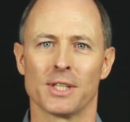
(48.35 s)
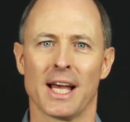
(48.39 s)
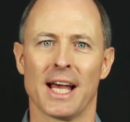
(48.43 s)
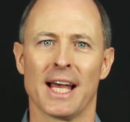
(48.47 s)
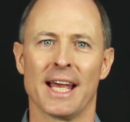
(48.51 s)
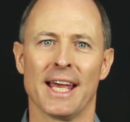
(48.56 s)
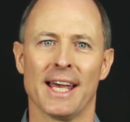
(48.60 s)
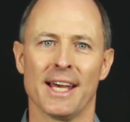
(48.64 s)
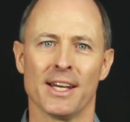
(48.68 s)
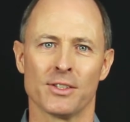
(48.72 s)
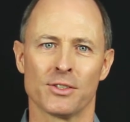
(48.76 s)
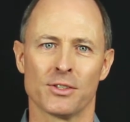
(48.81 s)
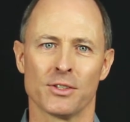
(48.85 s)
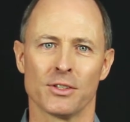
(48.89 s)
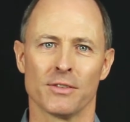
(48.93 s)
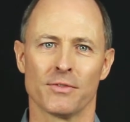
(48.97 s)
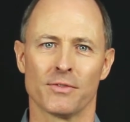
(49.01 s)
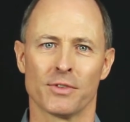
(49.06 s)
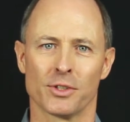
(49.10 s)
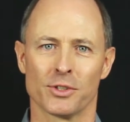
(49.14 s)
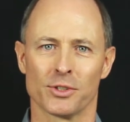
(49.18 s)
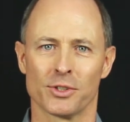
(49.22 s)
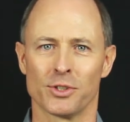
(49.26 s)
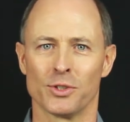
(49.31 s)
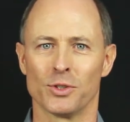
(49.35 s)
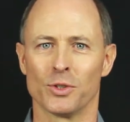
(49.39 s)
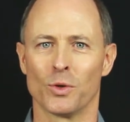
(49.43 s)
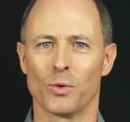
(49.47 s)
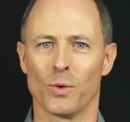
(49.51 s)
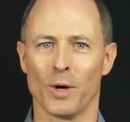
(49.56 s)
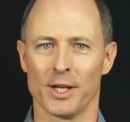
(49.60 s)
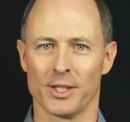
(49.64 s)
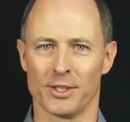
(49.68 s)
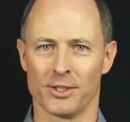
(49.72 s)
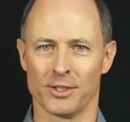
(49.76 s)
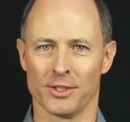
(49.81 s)
I answered the first 2
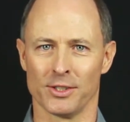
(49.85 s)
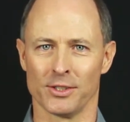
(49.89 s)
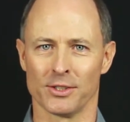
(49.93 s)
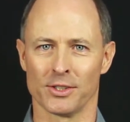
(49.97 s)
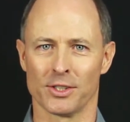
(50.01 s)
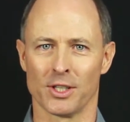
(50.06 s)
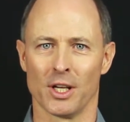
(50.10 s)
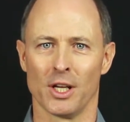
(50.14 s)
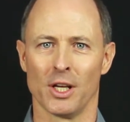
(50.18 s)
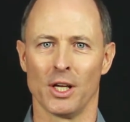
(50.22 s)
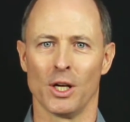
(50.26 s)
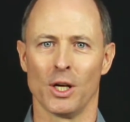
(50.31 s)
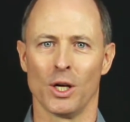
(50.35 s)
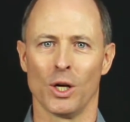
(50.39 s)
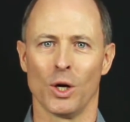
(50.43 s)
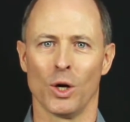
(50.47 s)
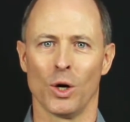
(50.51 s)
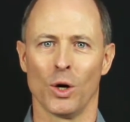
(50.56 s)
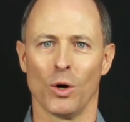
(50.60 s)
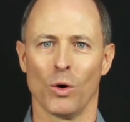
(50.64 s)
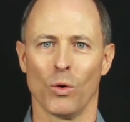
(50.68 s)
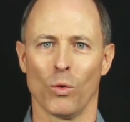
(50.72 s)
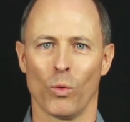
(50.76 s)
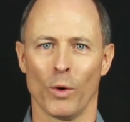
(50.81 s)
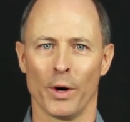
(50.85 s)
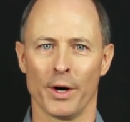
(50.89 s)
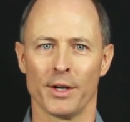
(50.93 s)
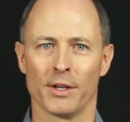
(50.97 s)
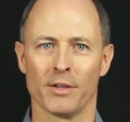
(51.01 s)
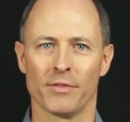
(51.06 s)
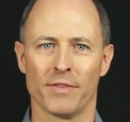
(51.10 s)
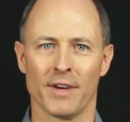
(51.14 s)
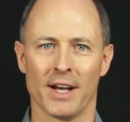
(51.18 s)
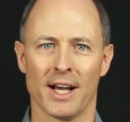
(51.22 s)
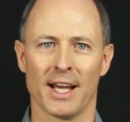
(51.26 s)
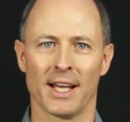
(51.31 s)
questions: where
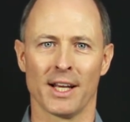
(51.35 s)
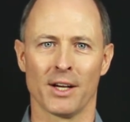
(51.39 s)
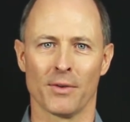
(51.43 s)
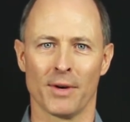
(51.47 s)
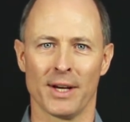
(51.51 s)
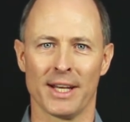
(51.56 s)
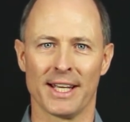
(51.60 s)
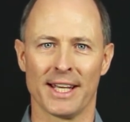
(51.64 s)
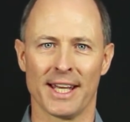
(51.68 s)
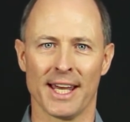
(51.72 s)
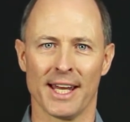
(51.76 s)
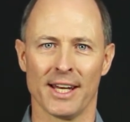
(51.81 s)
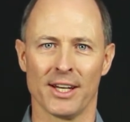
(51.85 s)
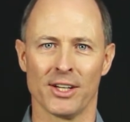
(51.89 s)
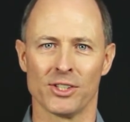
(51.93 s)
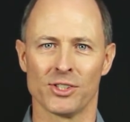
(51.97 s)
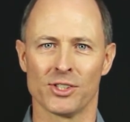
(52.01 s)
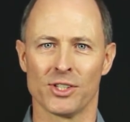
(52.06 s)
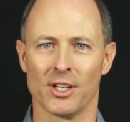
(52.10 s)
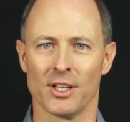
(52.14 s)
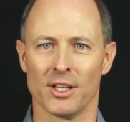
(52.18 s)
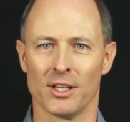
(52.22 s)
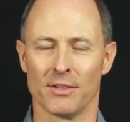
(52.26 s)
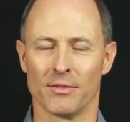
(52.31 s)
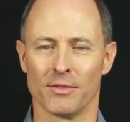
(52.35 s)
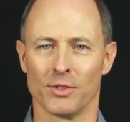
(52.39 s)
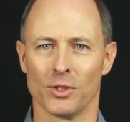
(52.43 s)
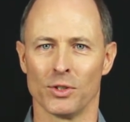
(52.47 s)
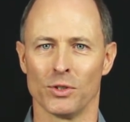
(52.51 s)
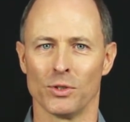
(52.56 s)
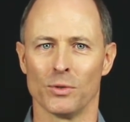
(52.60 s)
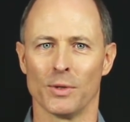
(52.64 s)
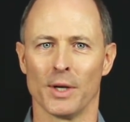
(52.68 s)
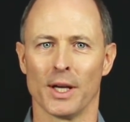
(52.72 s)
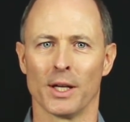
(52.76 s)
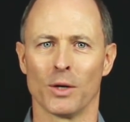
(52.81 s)
to find great candidates to
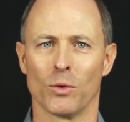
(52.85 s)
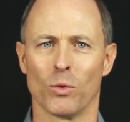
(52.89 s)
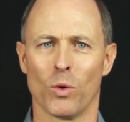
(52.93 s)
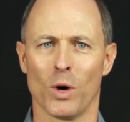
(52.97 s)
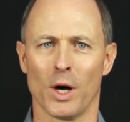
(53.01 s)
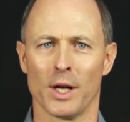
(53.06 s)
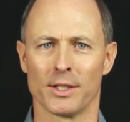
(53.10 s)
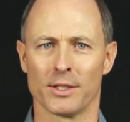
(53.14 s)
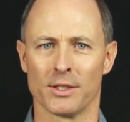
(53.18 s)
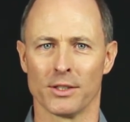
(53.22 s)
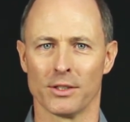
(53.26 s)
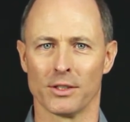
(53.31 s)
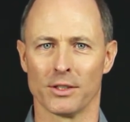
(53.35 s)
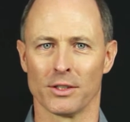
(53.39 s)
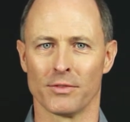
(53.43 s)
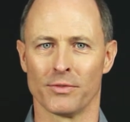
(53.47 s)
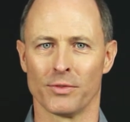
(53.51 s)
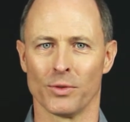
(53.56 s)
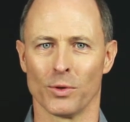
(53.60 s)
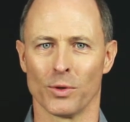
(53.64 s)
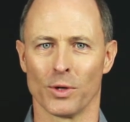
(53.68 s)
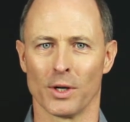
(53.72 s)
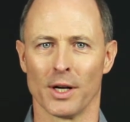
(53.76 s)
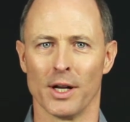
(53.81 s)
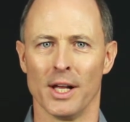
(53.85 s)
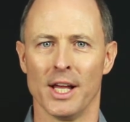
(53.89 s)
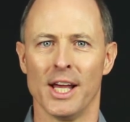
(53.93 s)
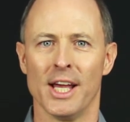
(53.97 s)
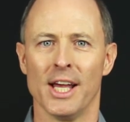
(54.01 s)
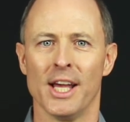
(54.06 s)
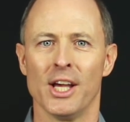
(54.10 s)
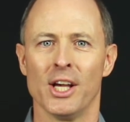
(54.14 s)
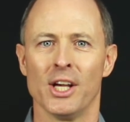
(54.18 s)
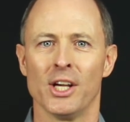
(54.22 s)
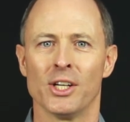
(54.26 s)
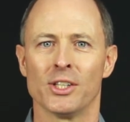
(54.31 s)
interview and what to look for.
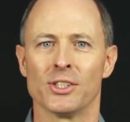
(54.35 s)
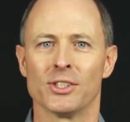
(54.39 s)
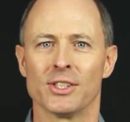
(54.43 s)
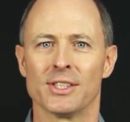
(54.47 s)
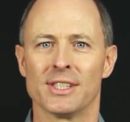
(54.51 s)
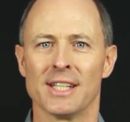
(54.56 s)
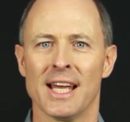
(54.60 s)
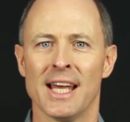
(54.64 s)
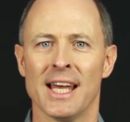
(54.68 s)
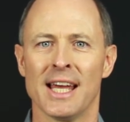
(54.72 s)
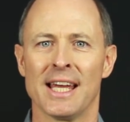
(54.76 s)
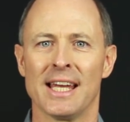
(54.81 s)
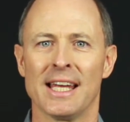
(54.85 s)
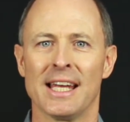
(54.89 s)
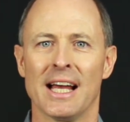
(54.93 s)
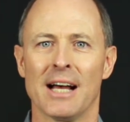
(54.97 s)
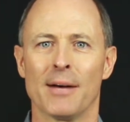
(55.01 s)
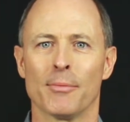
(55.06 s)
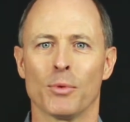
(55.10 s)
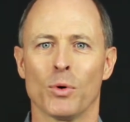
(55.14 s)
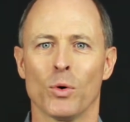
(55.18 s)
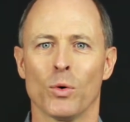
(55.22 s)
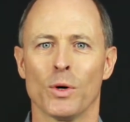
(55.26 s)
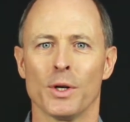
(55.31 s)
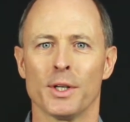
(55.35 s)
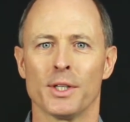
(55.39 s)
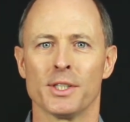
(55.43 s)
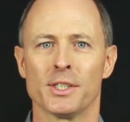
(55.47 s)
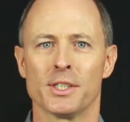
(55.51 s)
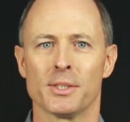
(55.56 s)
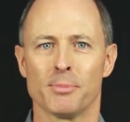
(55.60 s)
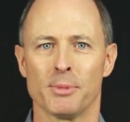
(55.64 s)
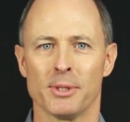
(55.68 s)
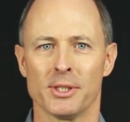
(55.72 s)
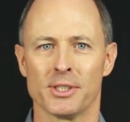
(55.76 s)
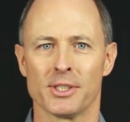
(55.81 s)
Today, I'm going to
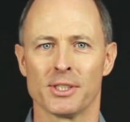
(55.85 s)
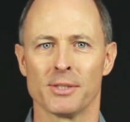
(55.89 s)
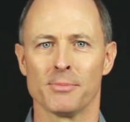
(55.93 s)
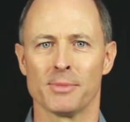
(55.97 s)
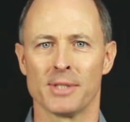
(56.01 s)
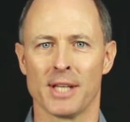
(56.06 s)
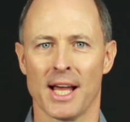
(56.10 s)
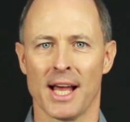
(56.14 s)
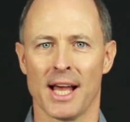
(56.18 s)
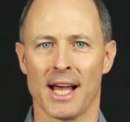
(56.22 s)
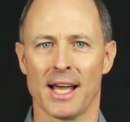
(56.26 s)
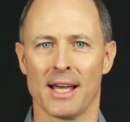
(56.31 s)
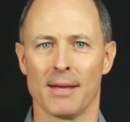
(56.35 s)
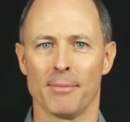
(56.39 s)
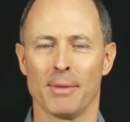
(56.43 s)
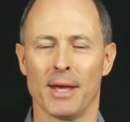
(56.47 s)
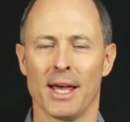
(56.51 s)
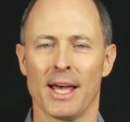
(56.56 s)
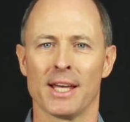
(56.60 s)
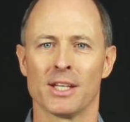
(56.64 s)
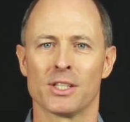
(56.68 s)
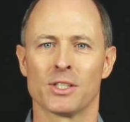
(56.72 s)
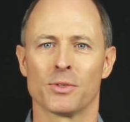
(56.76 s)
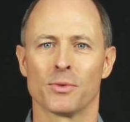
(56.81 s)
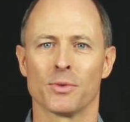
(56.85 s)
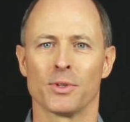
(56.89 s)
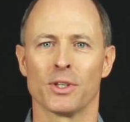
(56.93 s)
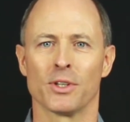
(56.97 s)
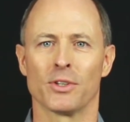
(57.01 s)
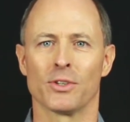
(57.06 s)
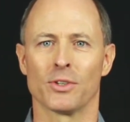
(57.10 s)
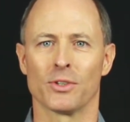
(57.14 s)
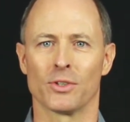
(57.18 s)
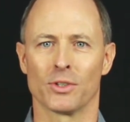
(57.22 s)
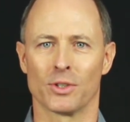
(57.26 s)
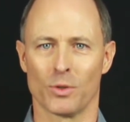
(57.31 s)
spend some time answering the
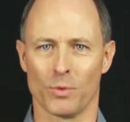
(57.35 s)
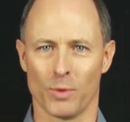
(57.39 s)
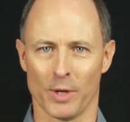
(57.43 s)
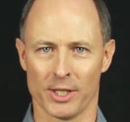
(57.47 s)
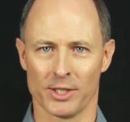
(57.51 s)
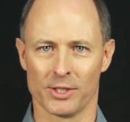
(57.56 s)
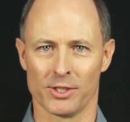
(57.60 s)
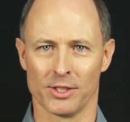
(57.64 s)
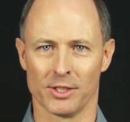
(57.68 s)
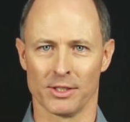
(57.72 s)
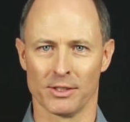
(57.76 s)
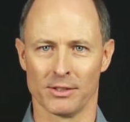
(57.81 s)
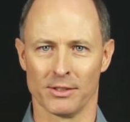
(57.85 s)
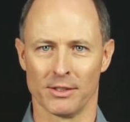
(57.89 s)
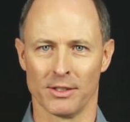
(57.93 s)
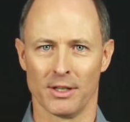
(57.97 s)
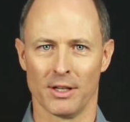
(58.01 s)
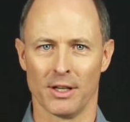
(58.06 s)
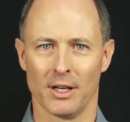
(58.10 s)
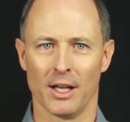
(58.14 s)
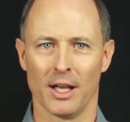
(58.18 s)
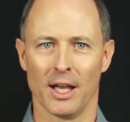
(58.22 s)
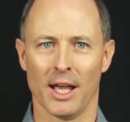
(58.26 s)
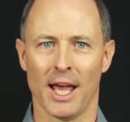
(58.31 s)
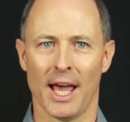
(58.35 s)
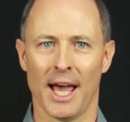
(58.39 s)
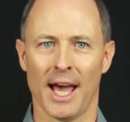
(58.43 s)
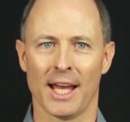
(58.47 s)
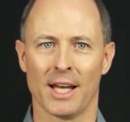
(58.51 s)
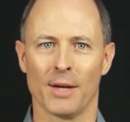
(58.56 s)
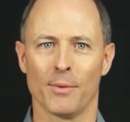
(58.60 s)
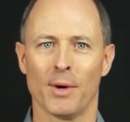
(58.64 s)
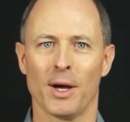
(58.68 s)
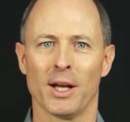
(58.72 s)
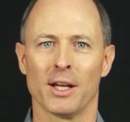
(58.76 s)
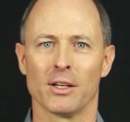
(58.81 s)
3rd question: how
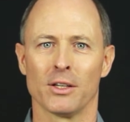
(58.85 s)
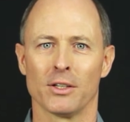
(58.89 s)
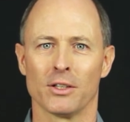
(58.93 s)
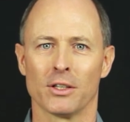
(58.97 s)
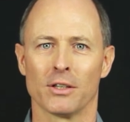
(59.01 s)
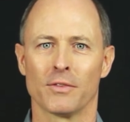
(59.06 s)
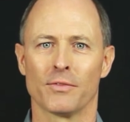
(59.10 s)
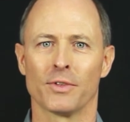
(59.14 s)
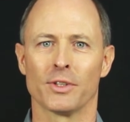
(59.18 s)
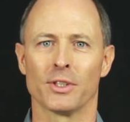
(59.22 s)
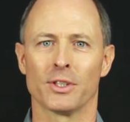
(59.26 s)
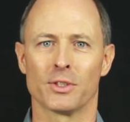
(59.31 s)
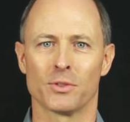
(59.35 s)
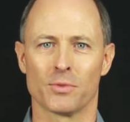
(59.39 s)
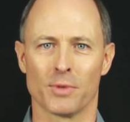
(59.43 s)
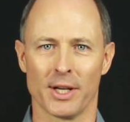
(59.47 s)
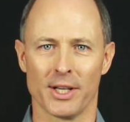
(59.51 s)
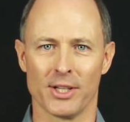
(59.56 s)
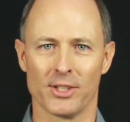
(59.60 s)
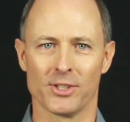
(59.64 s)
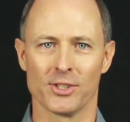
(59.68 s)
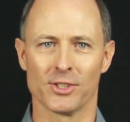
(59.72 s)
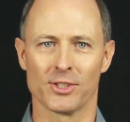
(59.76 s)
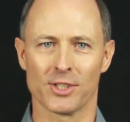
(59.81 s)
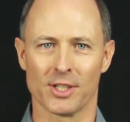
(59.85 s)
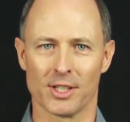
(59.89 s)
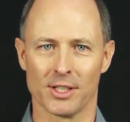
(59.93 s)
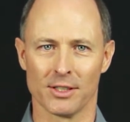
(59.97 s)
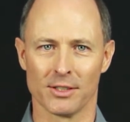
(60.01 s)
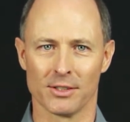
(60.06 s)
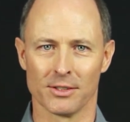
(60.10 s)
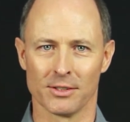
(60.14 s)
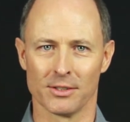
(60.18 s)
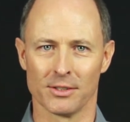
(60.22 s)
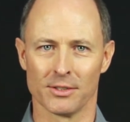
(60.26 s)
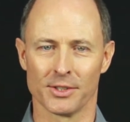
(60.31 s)
do I look for the traits and
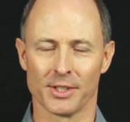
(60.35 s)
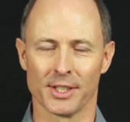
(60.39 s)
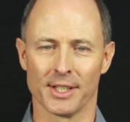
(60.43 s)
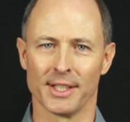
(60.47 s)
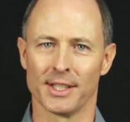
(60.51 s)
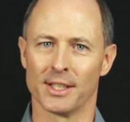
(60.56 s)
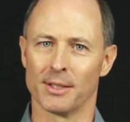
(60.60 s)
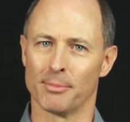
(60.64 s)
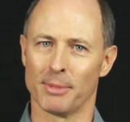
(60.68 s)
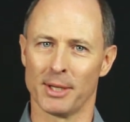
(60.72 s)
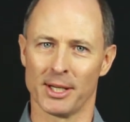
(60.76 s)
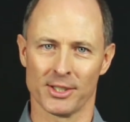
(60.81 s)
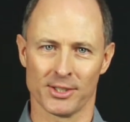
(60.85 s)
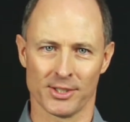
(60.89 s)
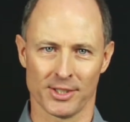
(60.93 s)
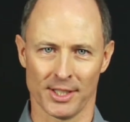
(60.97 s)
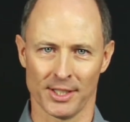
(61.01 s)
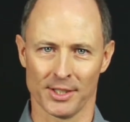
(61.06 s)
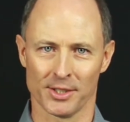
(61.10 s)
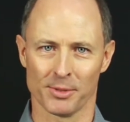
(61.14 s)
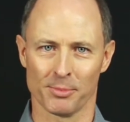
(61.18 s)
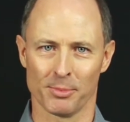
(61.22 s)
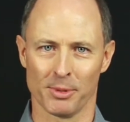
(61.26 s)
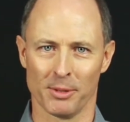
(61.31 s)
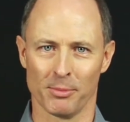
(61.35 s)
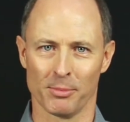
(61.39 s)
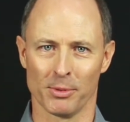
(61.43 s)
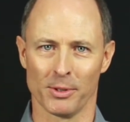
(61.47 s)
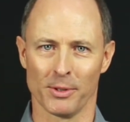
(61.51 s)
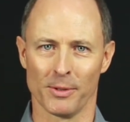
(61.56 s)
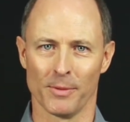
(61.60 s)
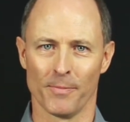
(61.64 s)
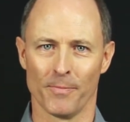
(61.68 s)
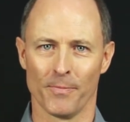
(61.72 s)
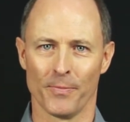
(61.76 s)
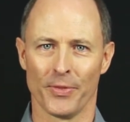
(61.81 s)
skills in the best
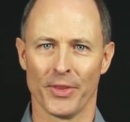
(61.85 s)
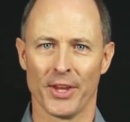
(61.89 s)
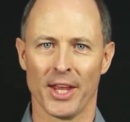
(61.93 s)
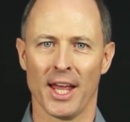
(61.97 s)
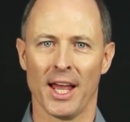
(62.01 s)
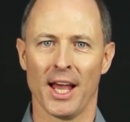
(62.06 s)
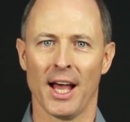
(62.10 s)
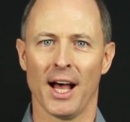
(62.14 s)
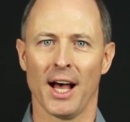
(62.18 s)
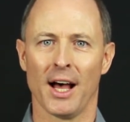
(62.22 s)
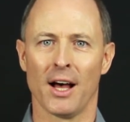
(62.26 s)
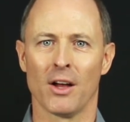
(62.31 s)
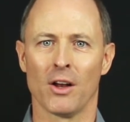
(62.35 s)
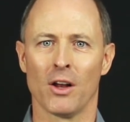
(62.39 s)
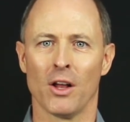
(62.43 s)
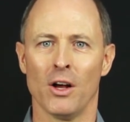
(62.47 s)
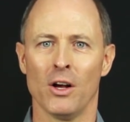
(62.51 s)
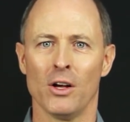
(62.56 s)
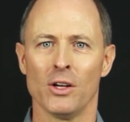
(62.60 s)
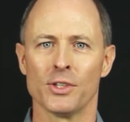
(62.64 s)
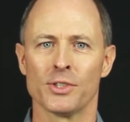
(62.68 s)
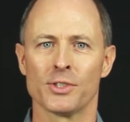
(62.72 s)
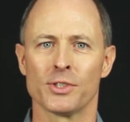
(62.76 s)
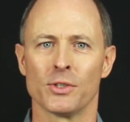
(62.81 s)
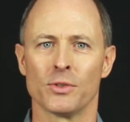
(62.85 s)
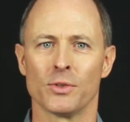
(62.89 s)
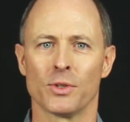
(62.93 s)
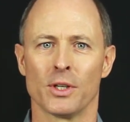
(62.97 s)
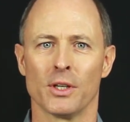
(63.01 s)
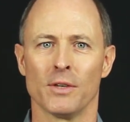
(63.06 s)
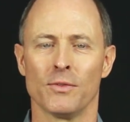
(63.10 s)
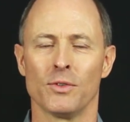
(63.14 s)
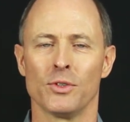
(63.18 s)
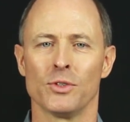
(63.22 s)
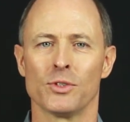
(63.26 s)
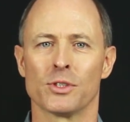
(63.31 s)
salespeople? I'll also
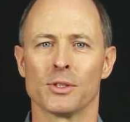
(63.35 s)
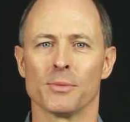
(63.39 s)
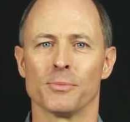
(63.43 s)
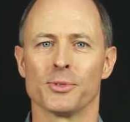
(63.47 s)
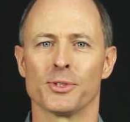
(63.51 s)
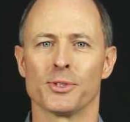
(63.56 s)
give you some